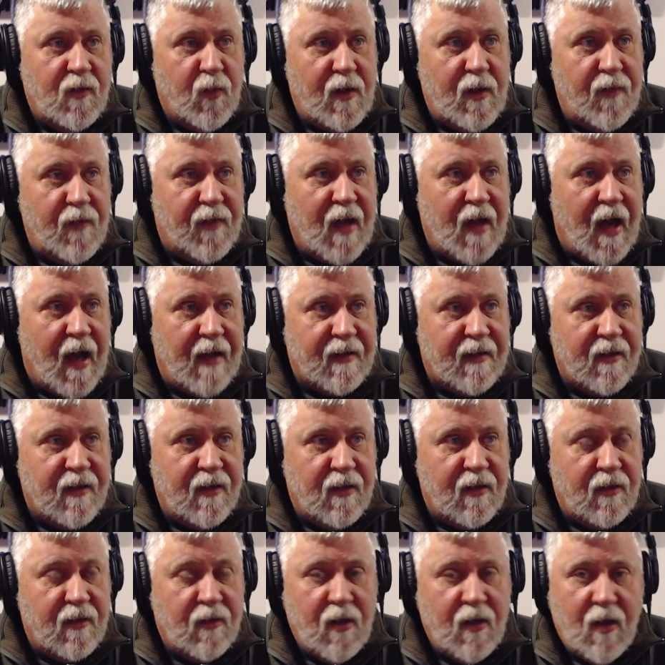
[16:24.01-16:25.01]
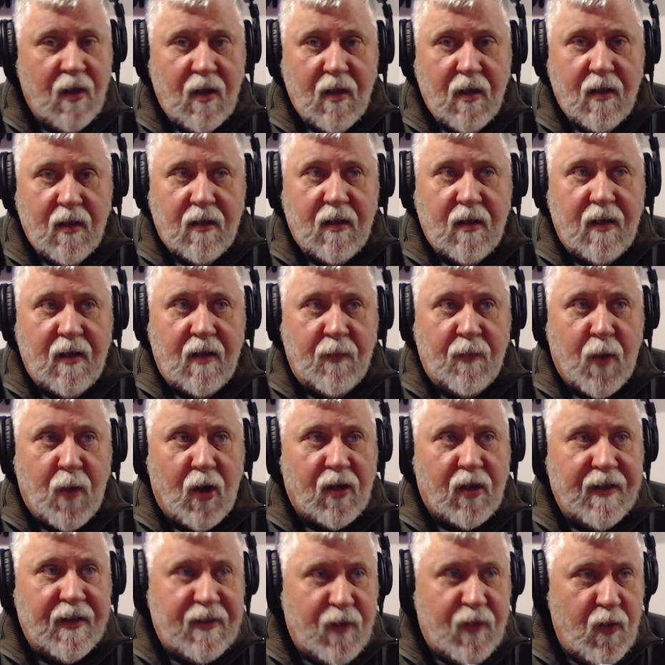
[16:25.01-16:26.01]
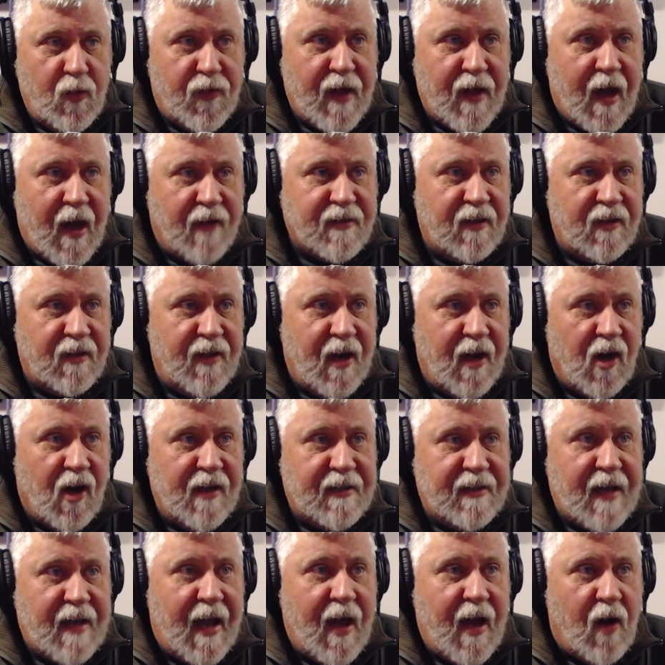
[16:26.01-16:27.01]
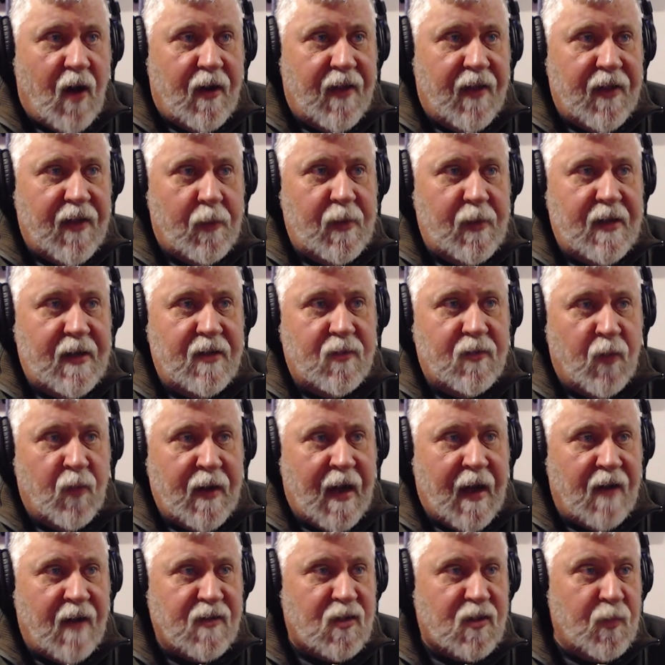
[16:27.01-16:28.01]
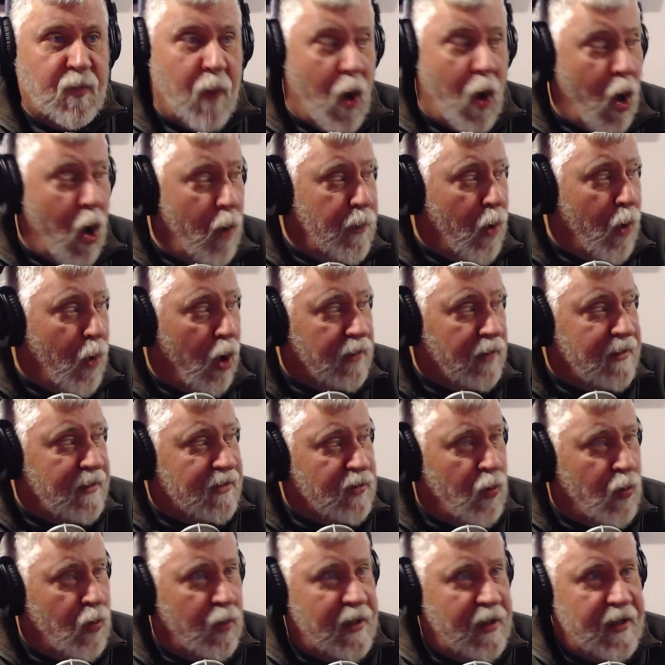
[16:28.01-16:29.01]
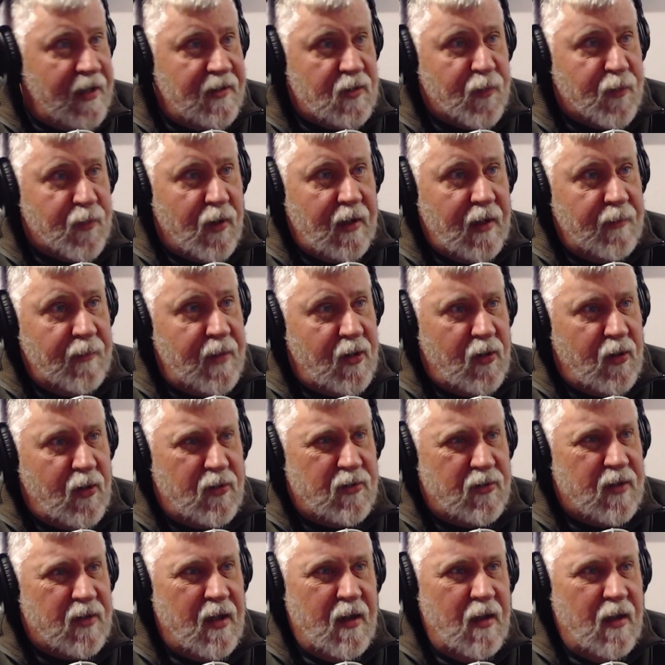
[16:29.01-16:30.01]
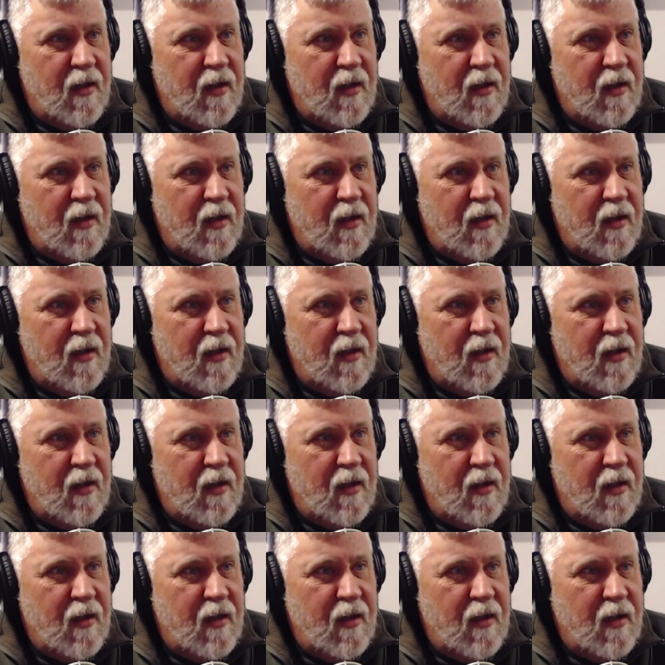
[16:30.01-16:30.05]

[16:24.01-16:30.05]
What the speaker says: We've got the Berkeley 2000 there in town. I think we got a small park that's going in Spring Mills.